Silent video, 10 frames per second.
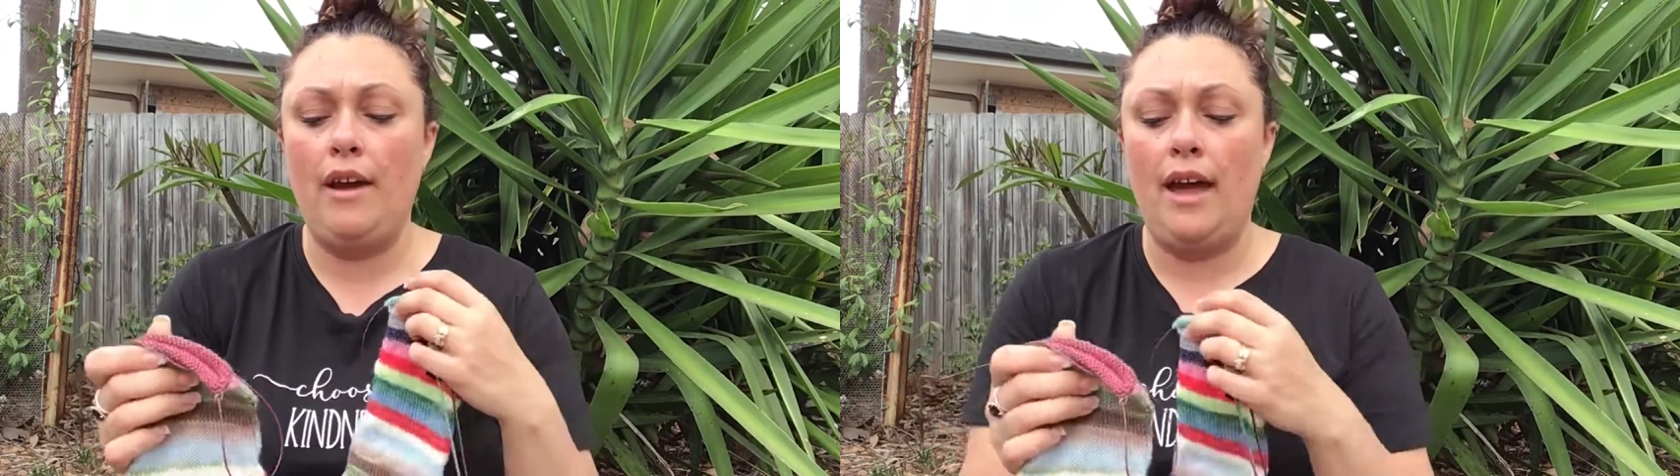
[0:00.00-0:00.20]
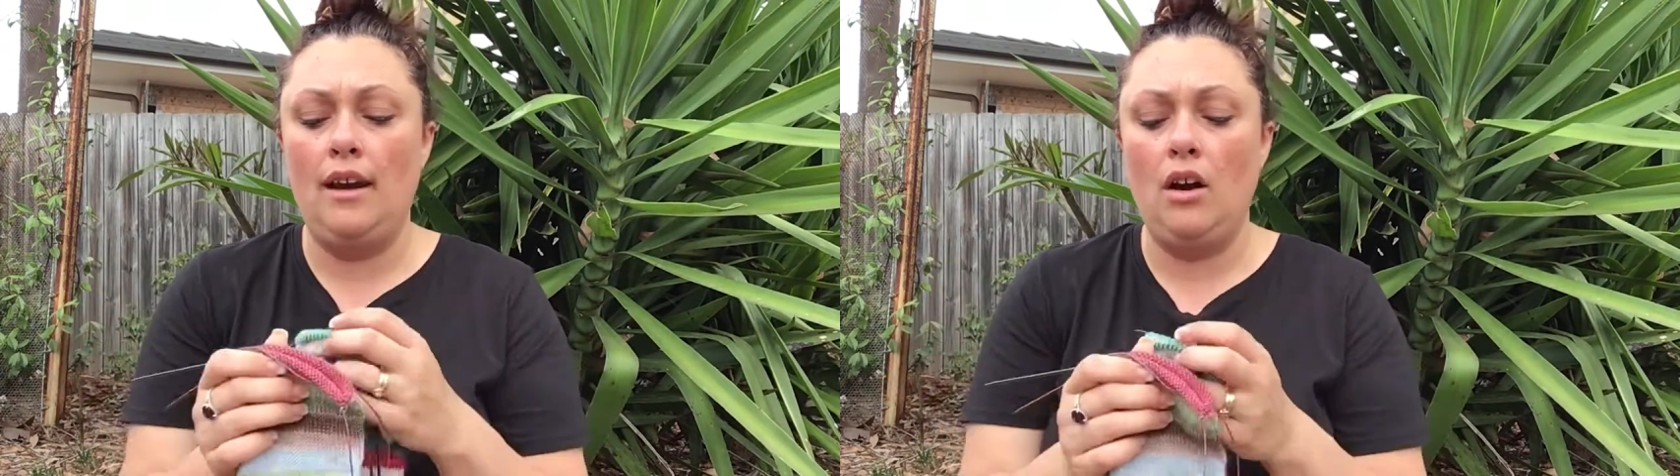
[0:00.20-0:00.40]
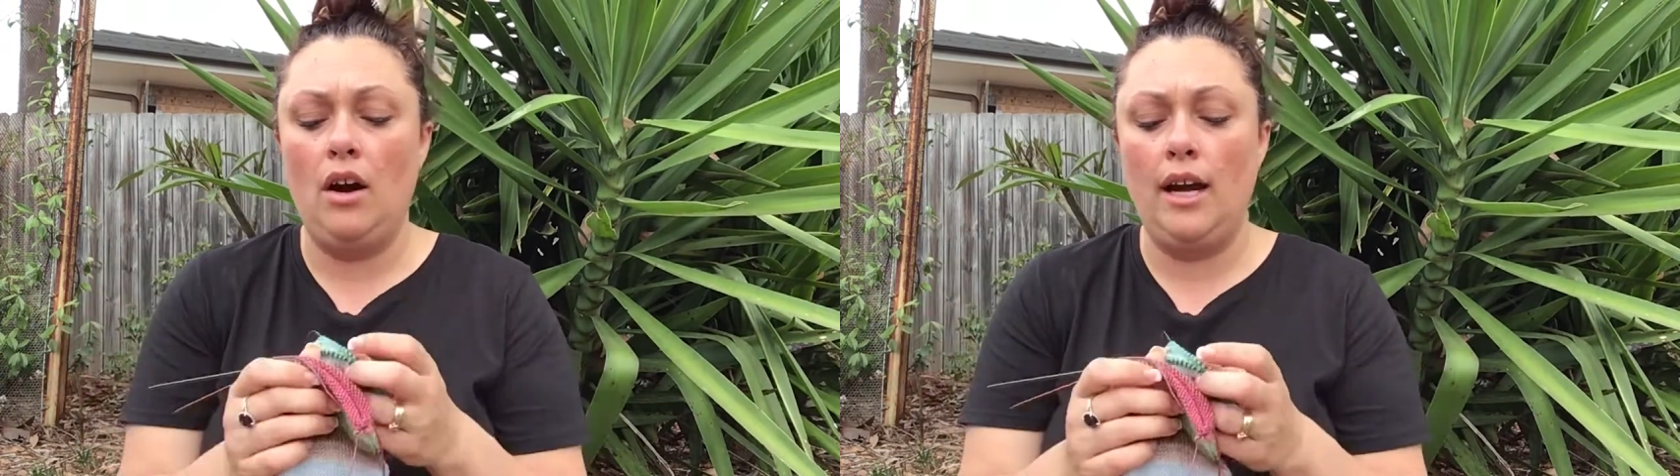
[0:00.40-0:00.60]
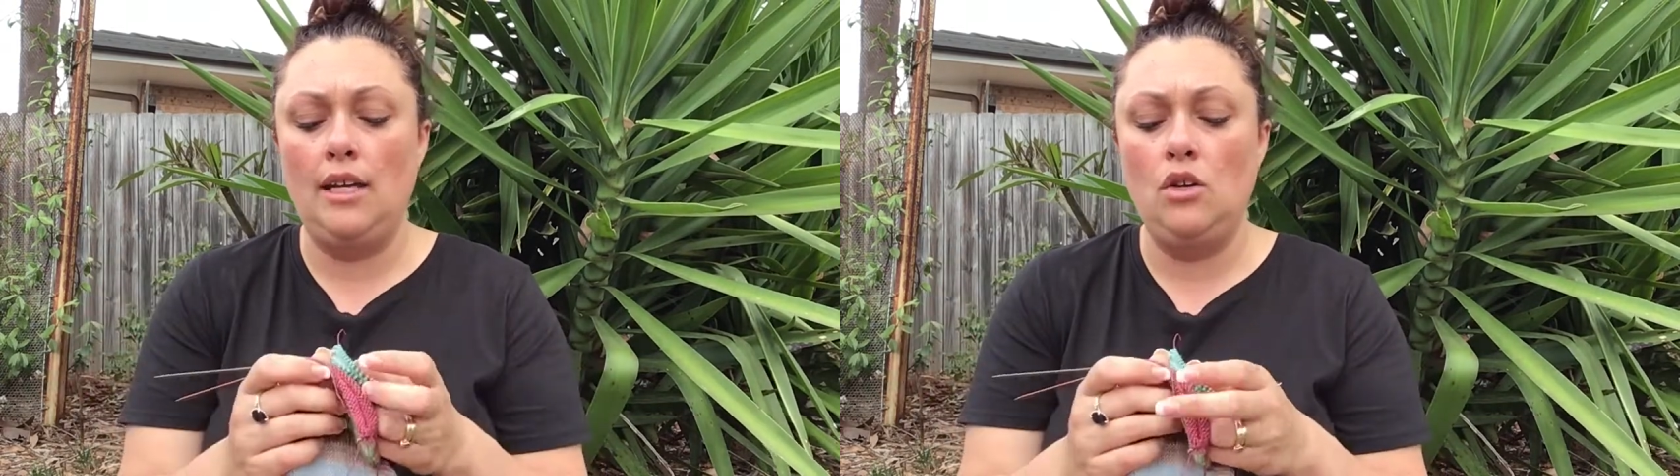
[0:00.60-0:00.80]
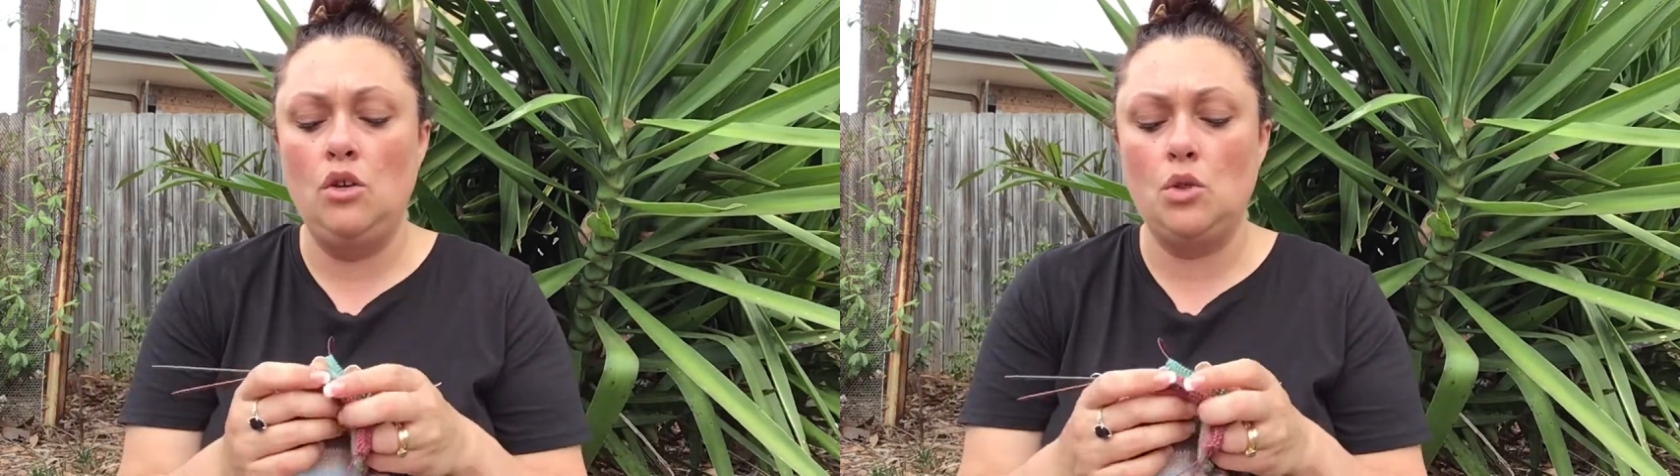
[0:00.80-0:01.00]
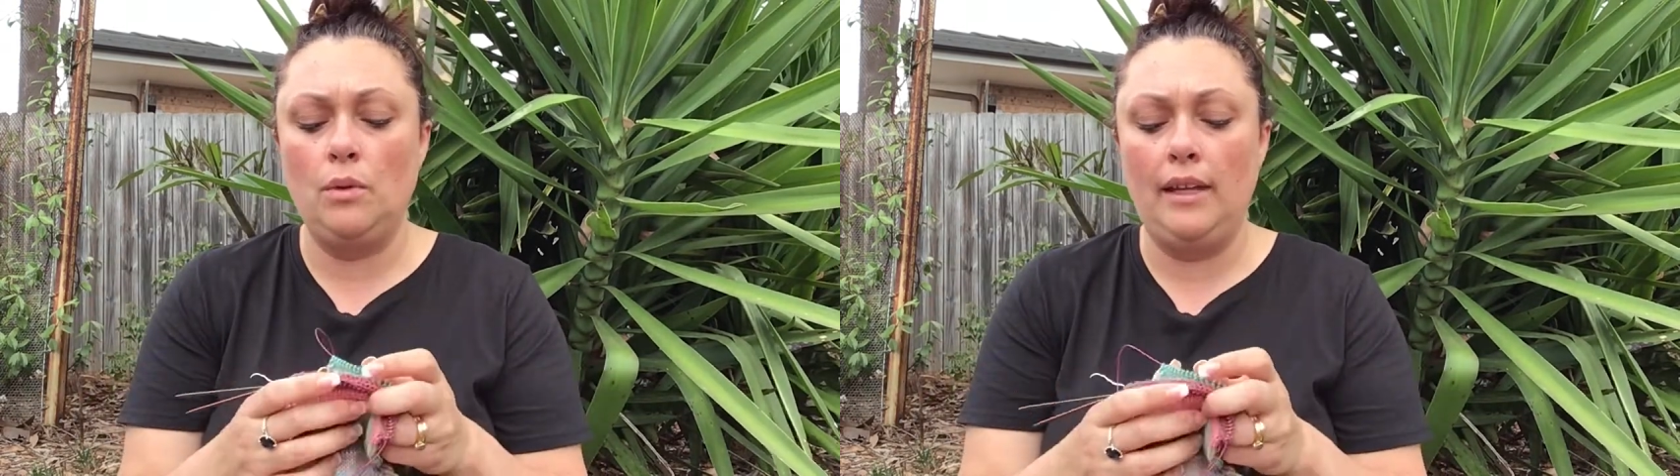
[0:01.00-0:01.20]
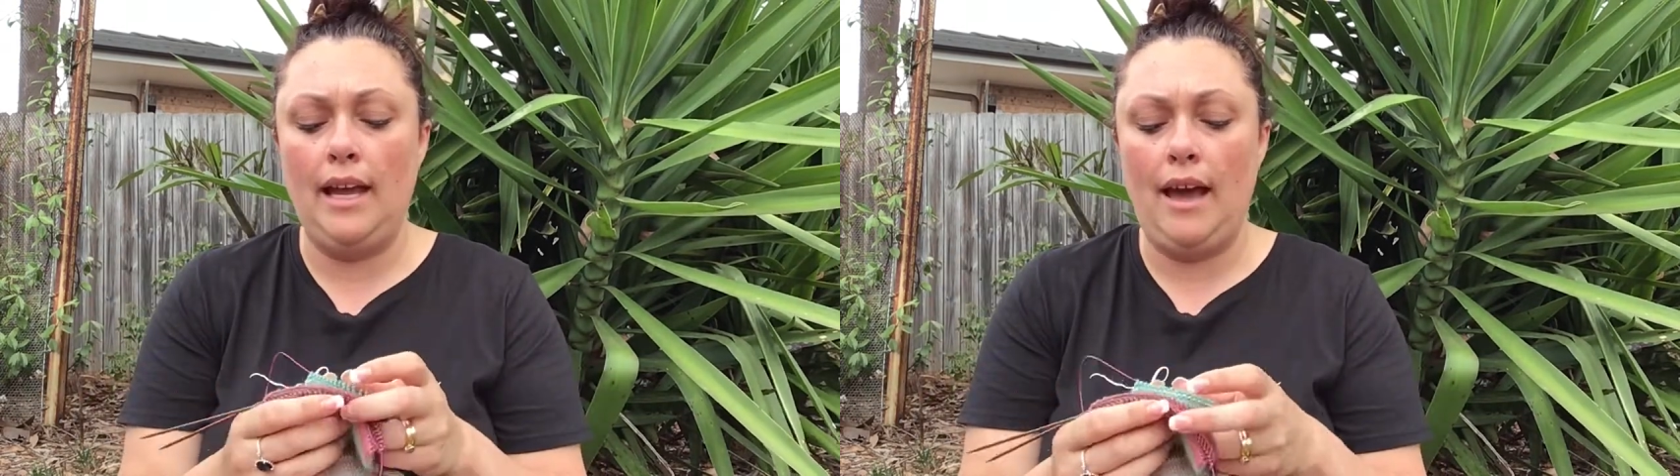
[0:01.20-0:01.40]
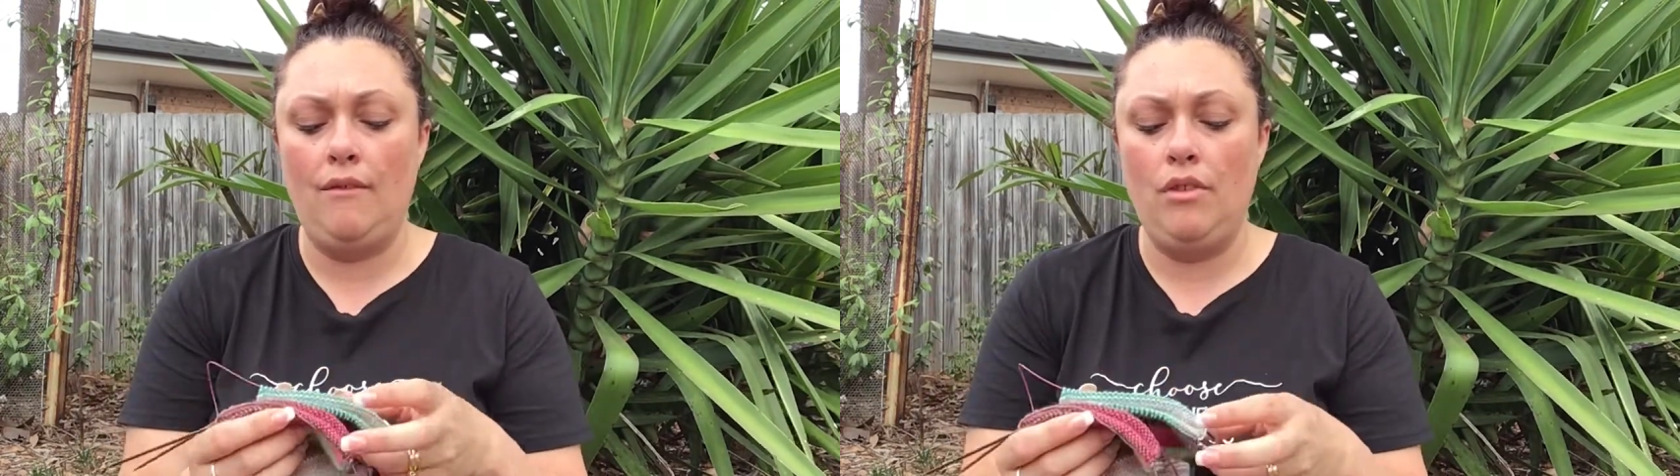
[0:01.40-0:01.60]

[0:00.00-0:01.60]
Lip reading: and I usually have